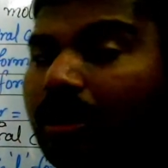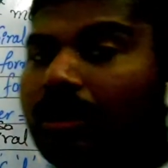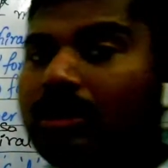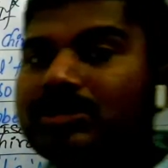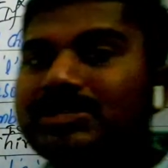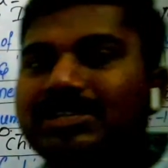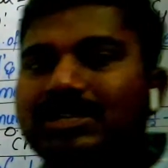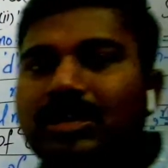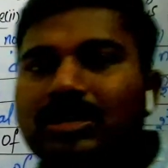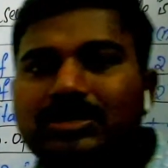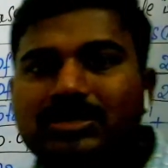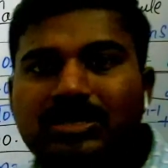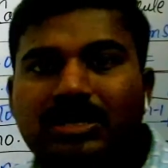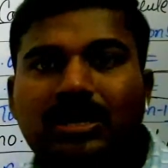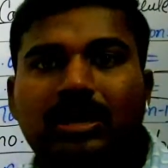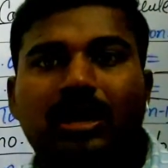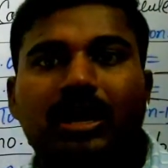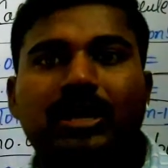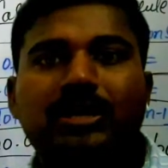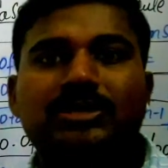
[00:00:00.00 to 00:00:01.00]
structural
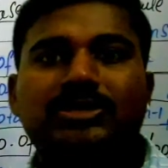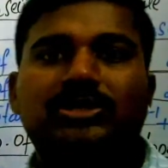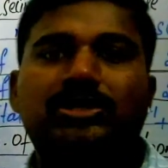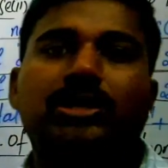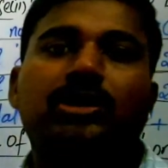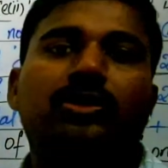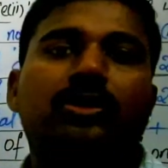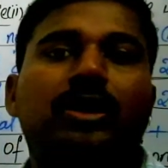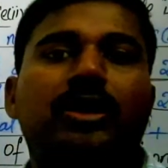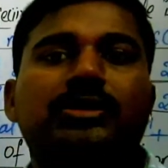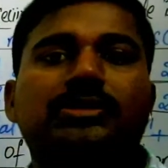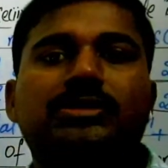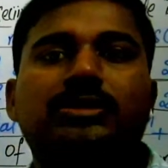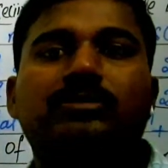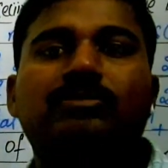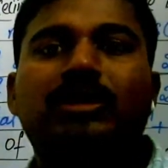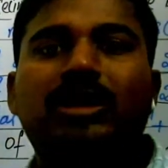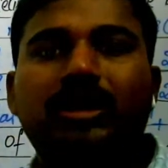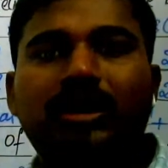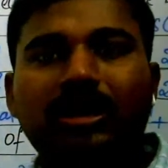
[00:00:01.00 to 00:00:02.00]
and
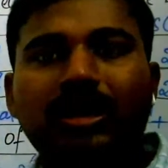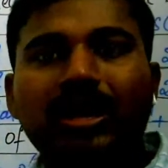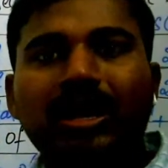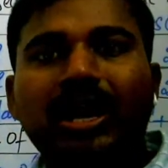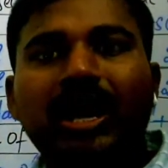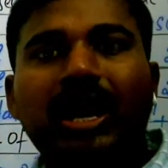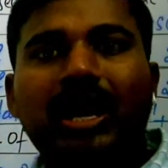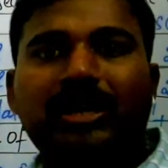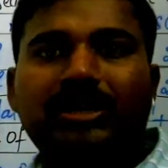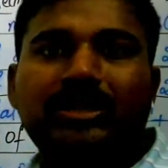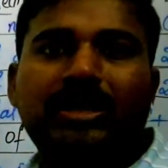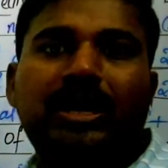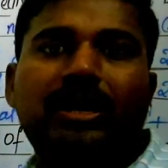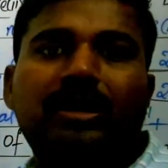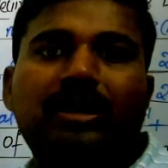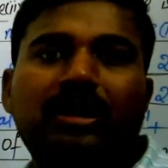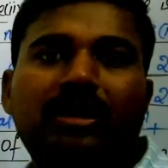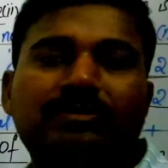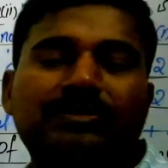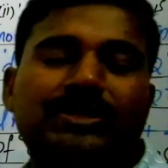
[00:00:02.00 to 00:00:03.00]
stereoisomer at the end
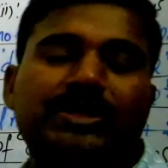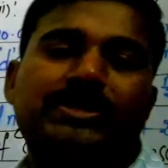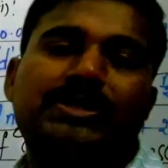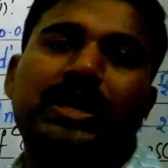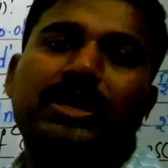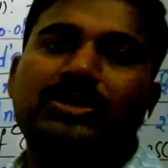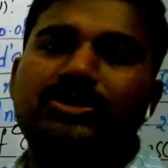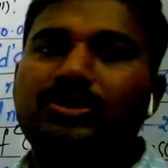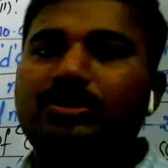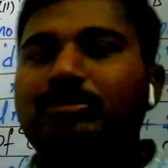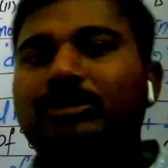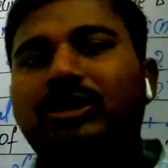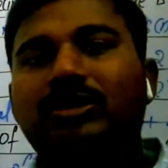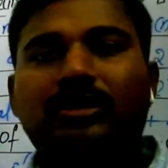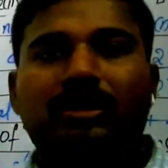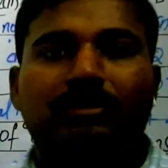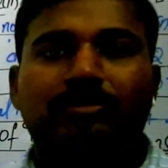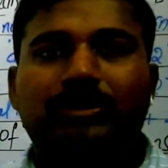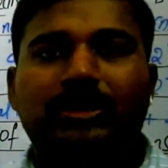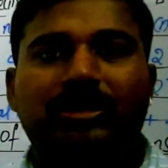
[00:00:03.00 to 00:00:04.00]
of this isomer
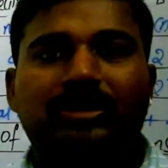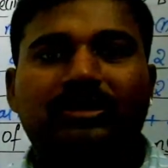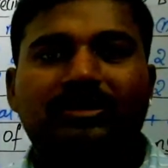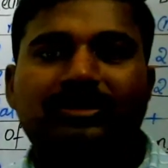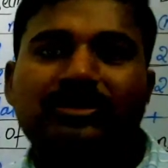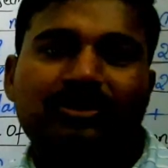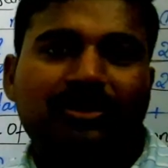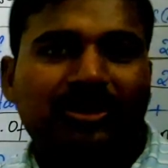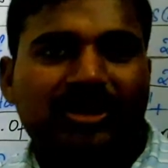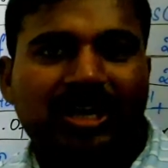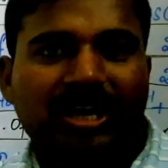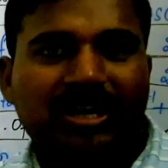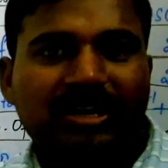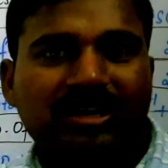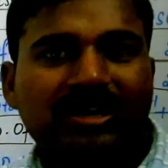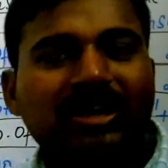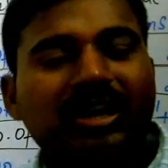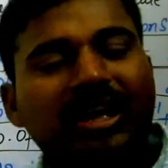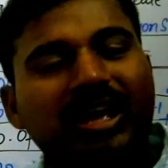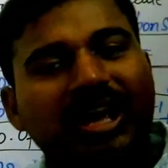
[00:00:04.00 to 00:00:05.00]
topic. Okay,
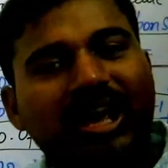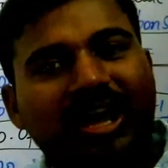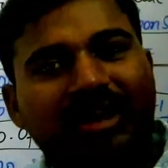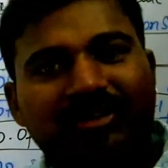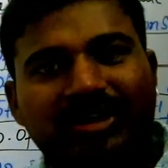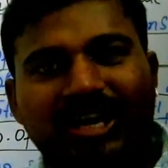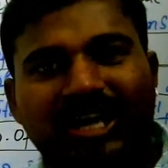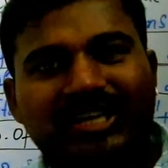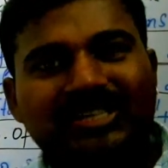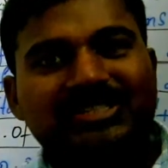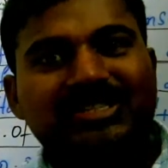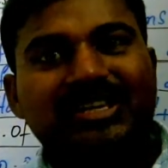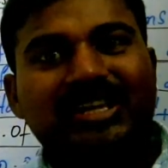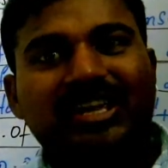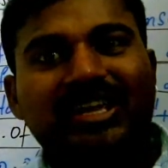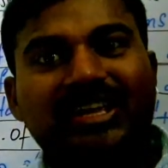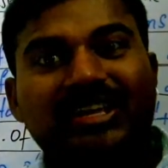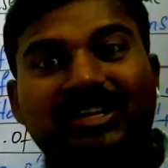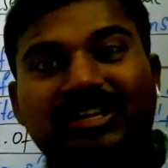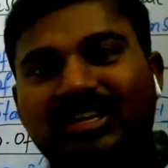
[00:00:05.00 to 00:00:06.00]
have a nice
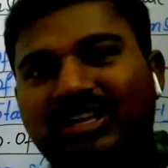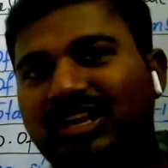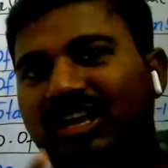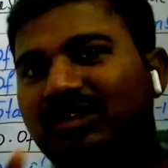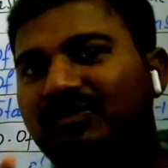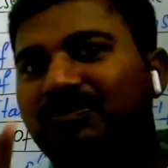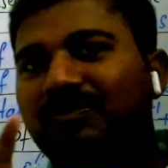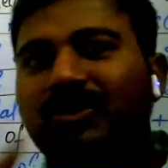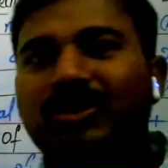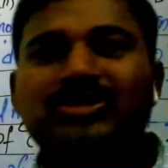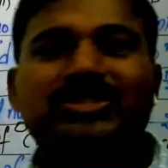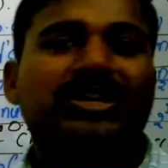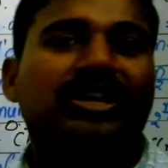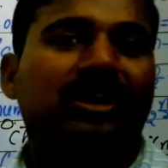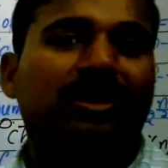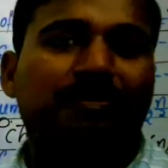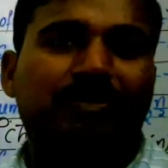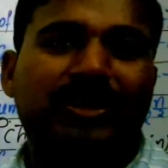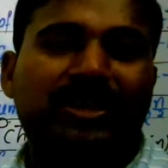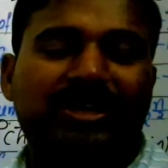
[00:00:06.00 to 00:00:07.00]
day. Keep watching
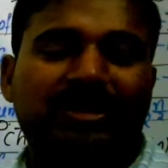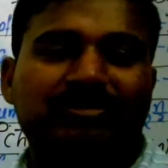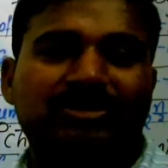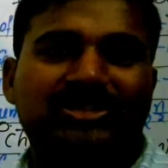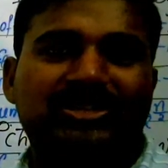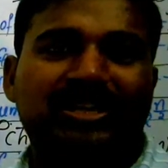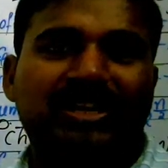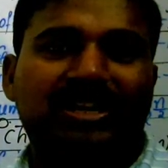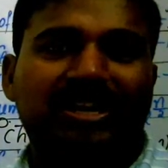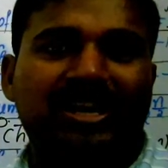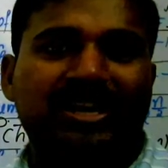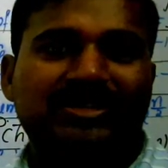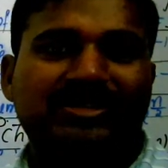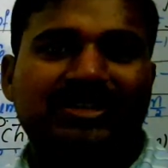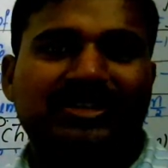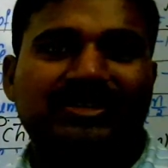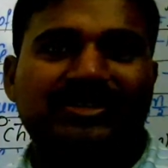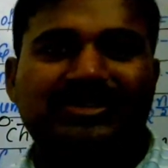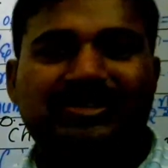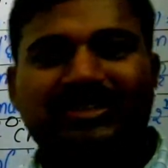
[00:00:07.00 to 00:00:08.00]
Appa Chemistry
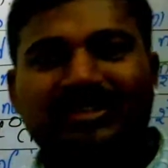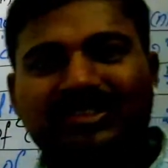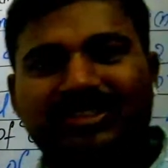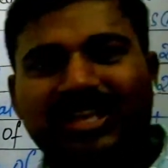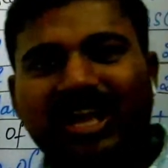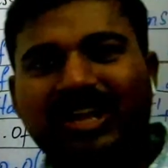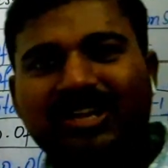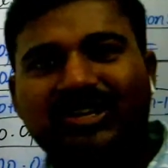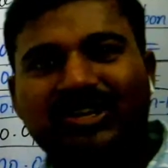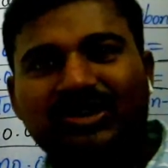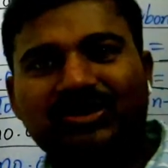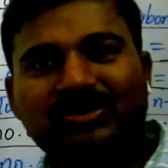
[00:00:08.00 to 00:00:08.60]
classes. Thank you.